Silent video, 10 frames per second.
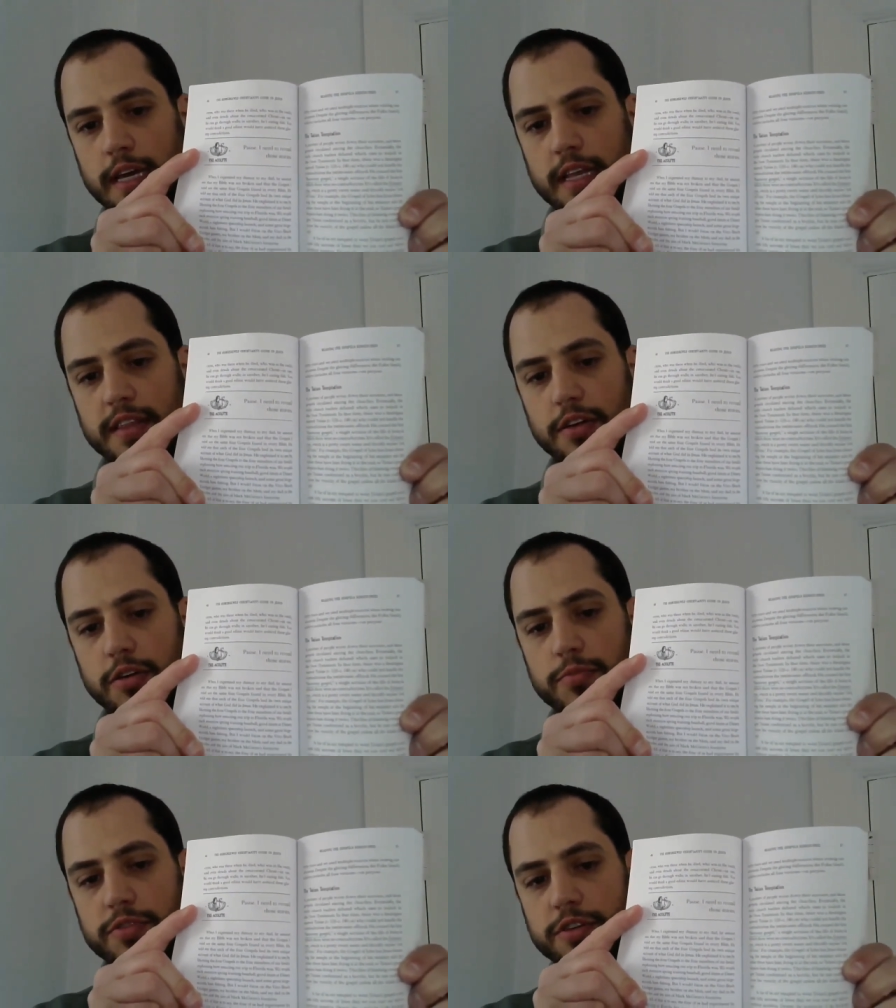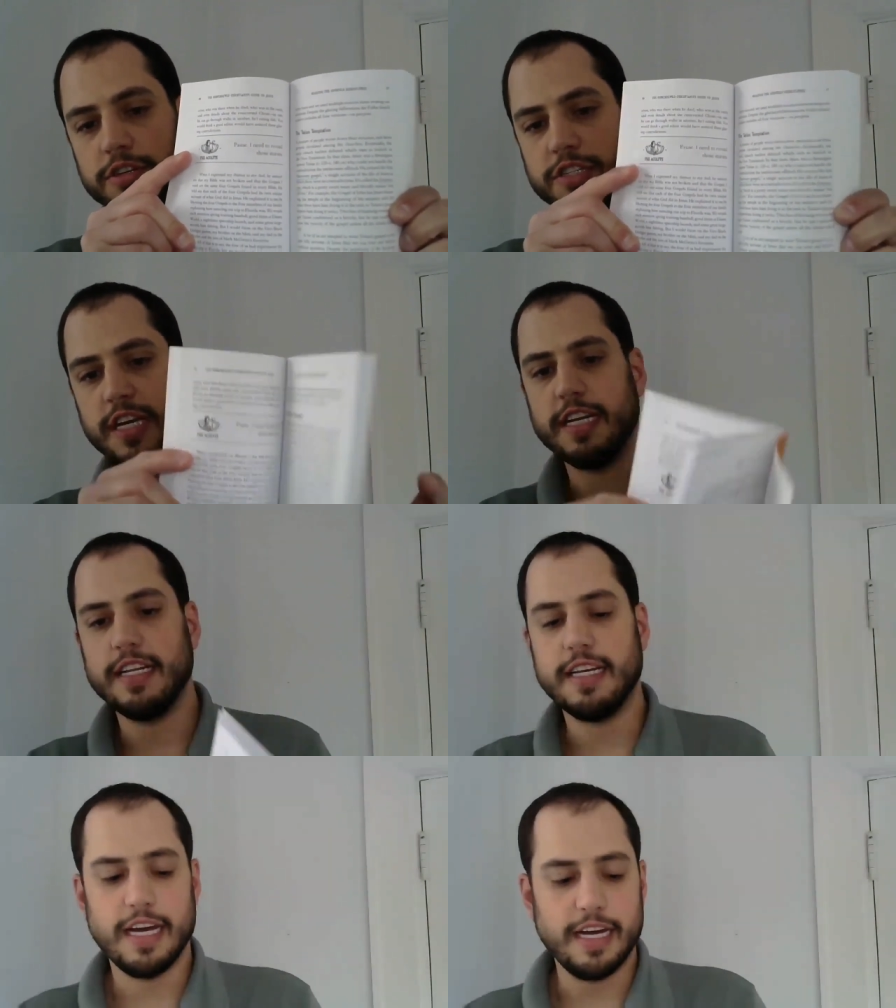in the Homebrewed
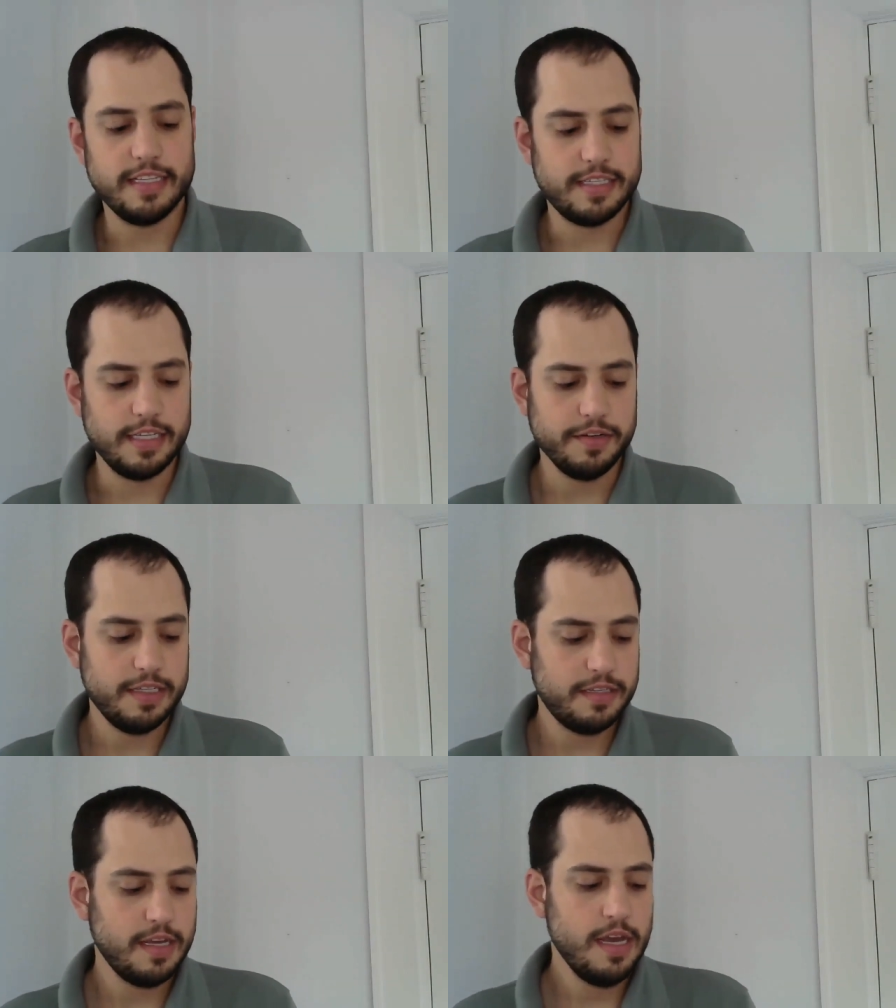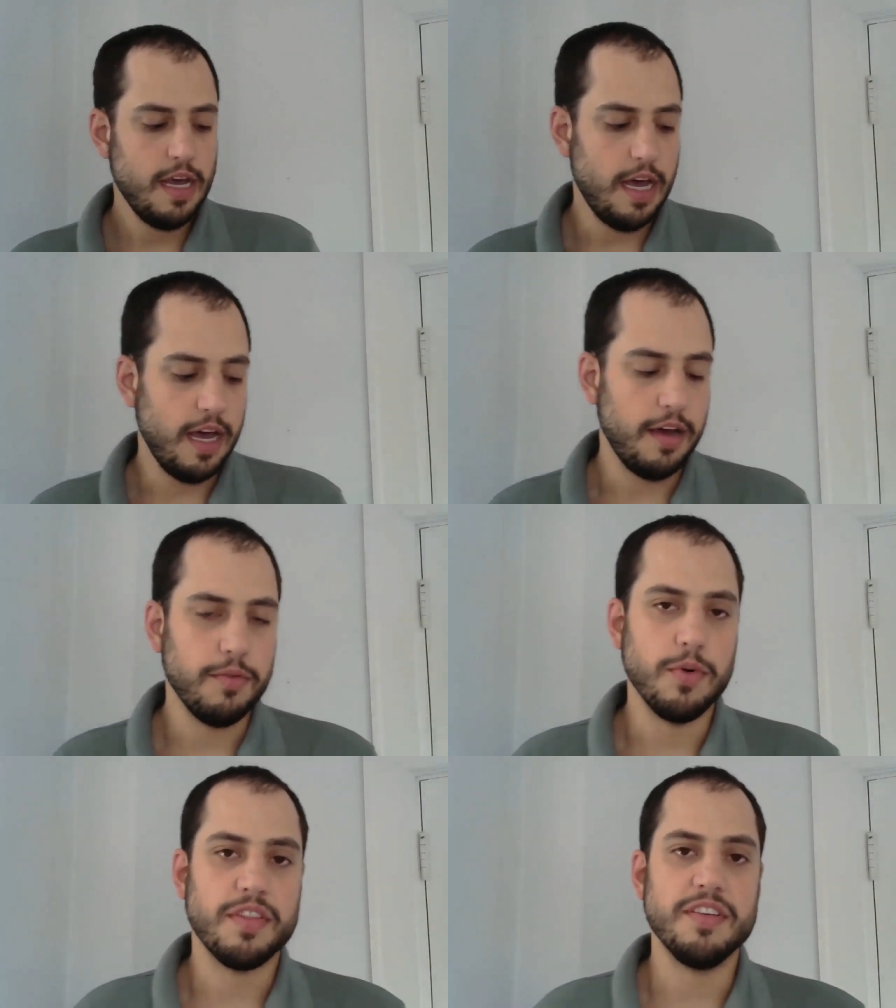Christianity Guide series uh,
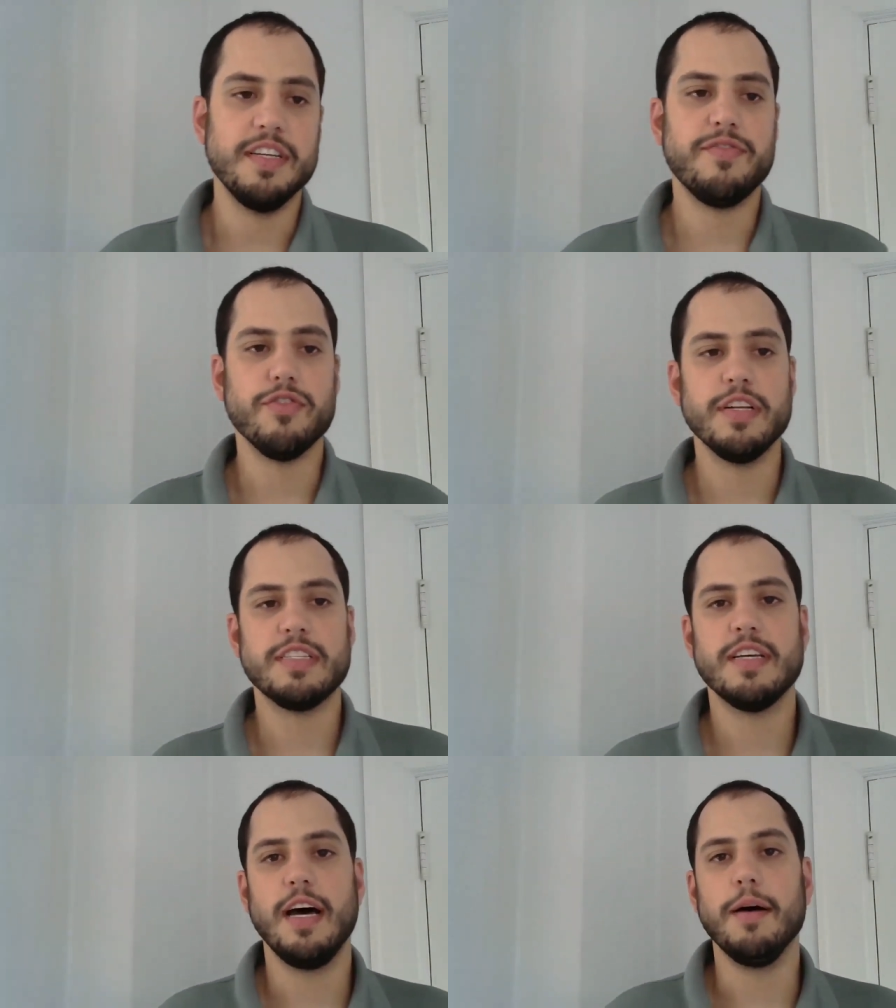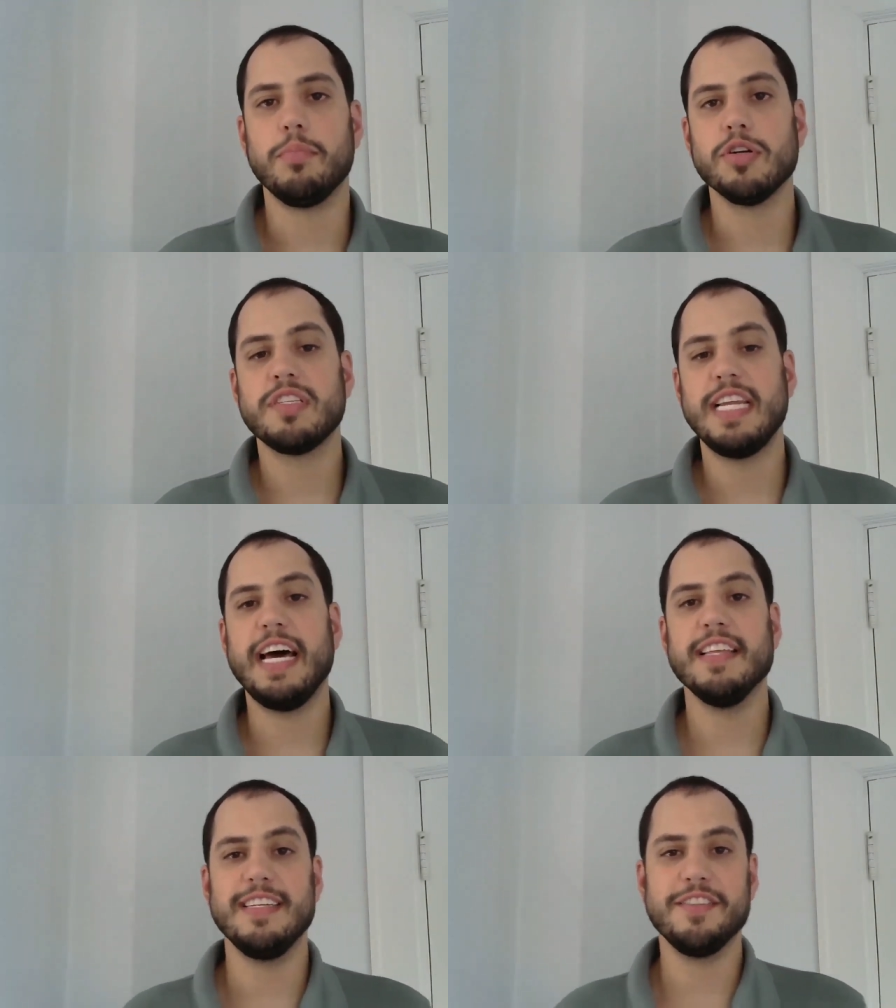with different uh,
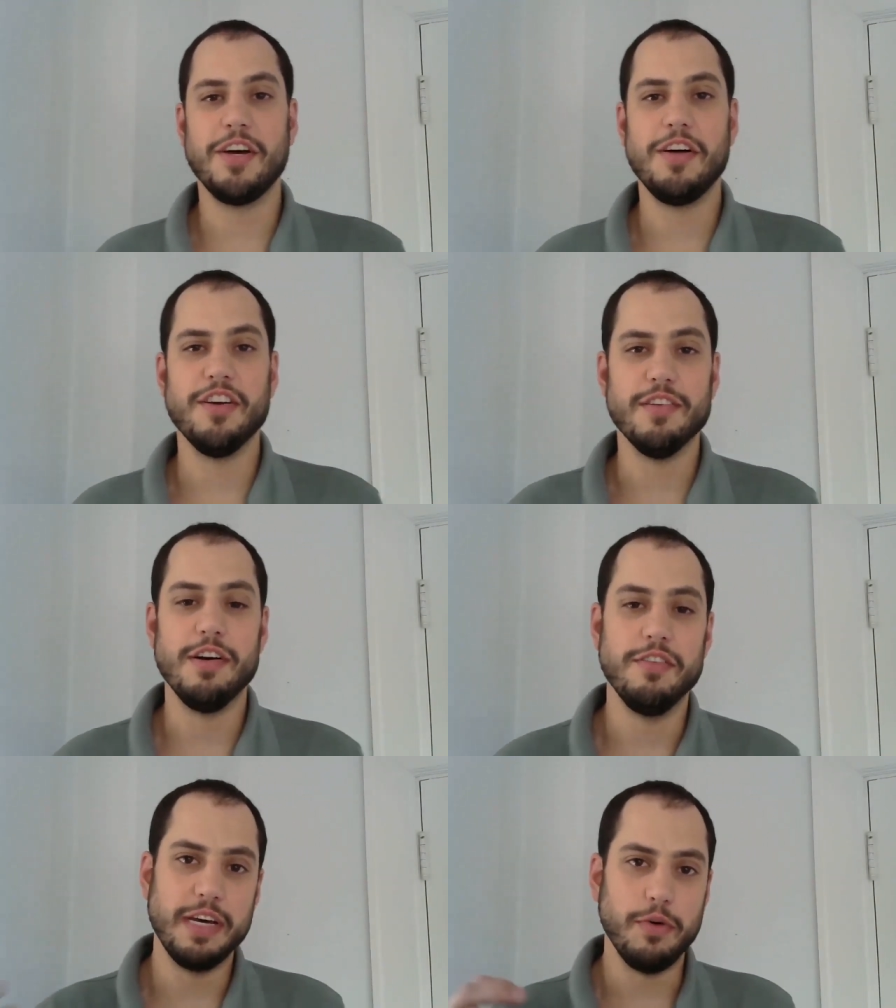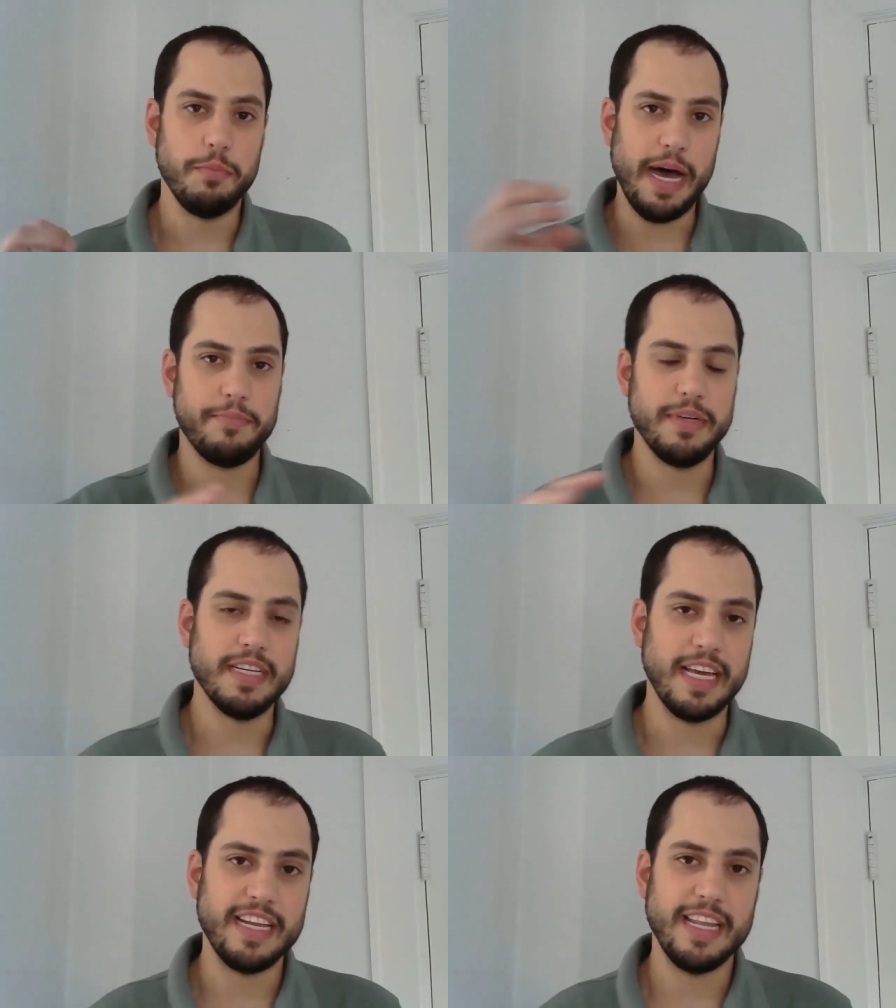personalities all their own that will pop
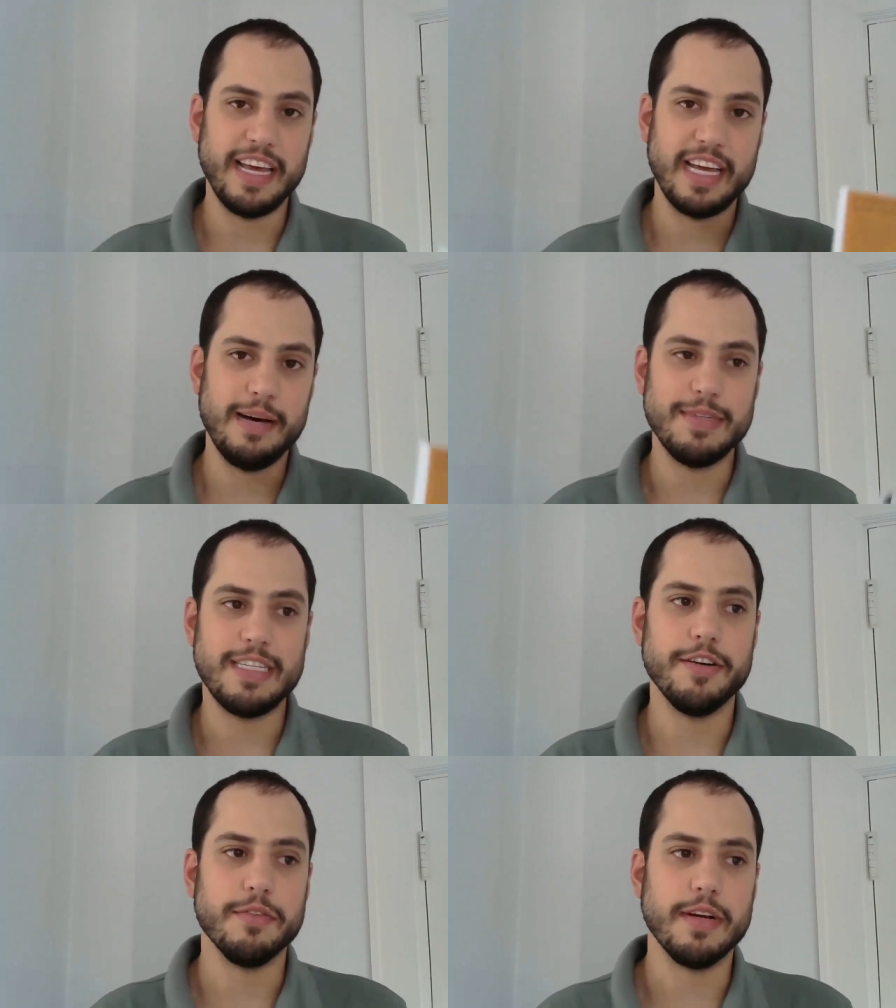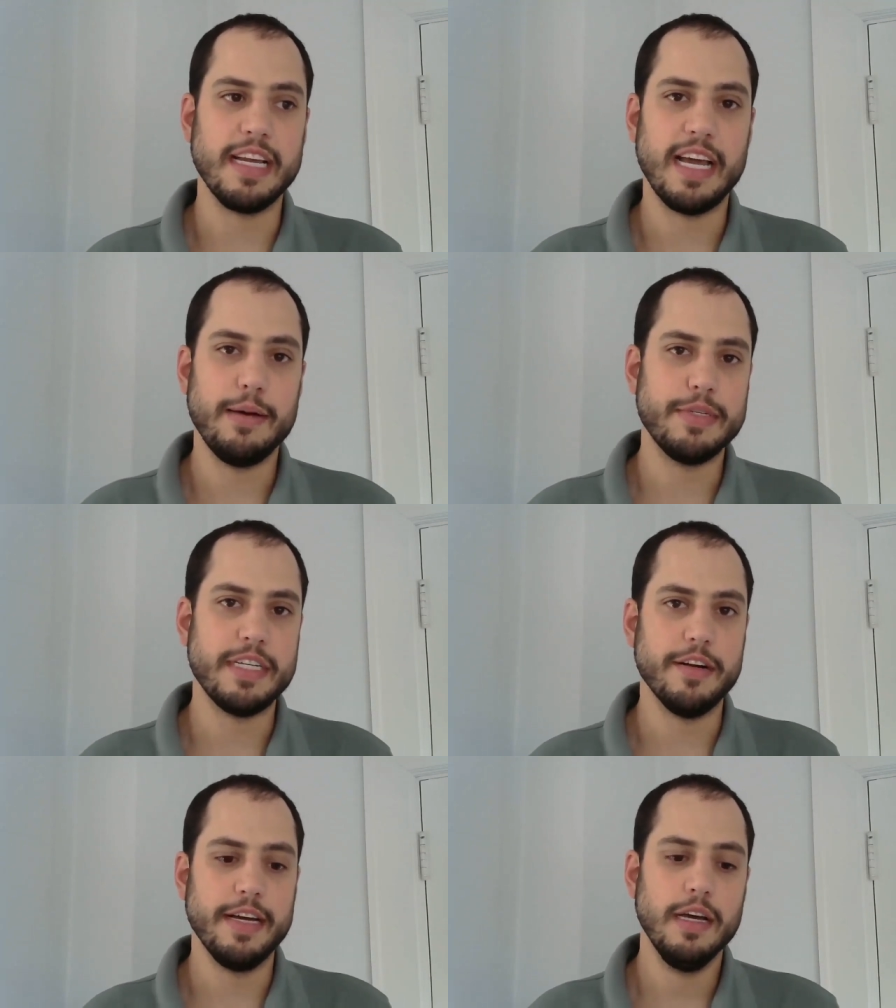in kind of like commentary, running
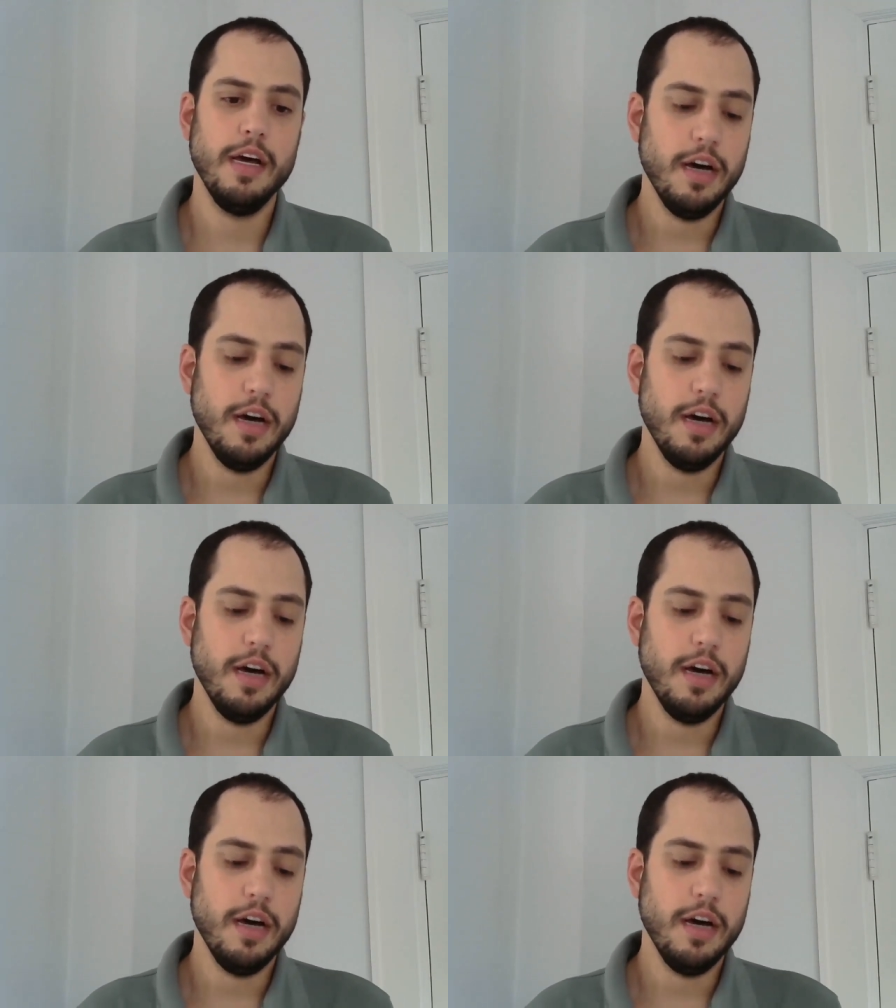commentary